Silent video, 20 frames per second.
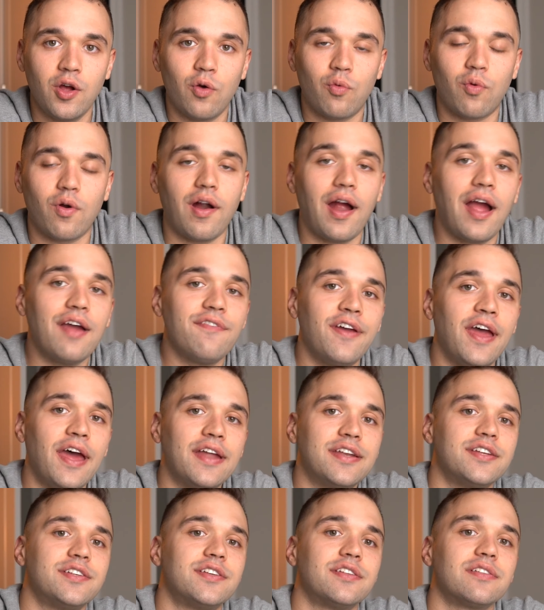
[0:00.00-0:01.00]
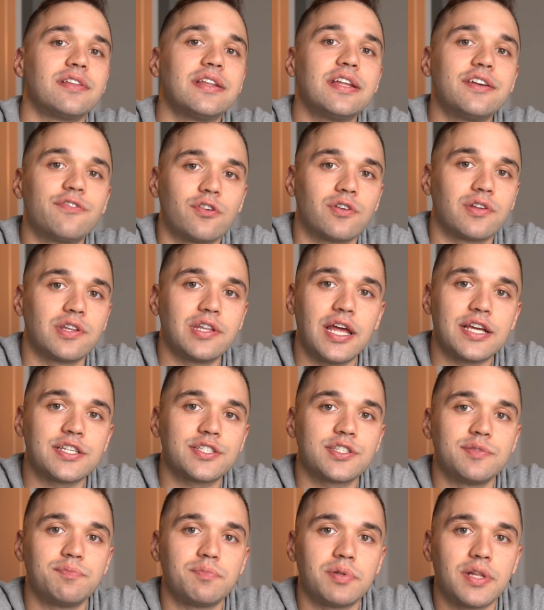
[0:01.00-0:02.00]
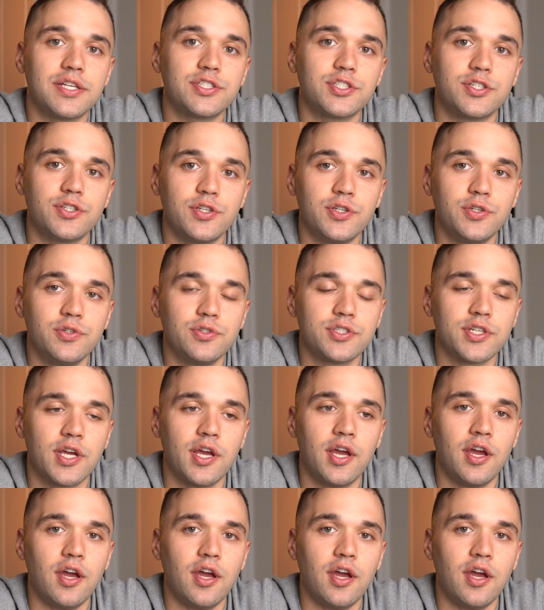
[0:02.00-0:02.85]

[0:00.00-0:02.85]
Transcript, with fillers: where I've had to deliver less than pleasant news,